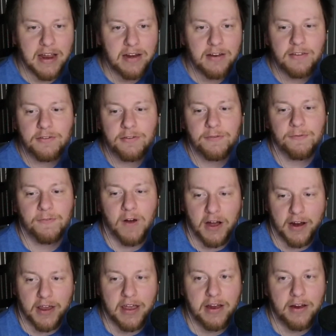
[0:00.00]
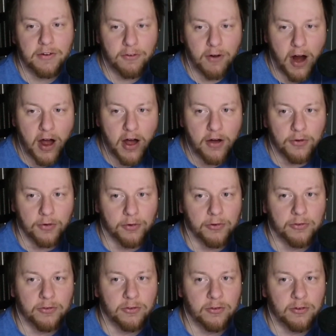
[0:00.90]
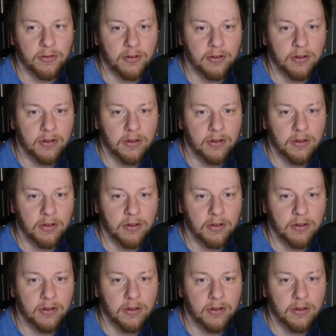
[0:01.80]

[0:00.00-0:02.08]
It is fucking gross.